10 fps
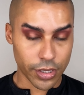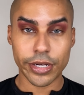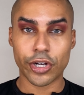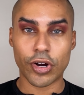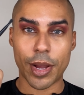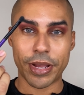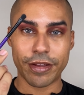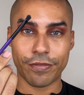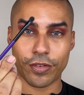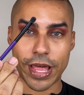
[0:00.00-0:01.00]
gonna grab a
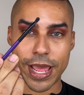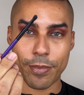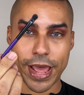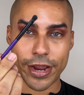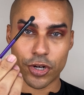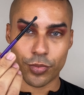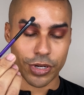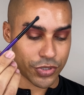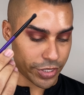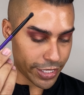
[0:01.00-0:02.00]
flat packer
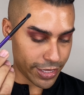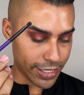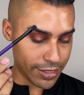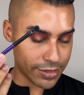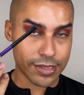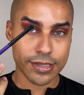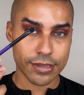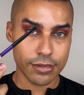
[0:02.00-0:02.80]
brush like this,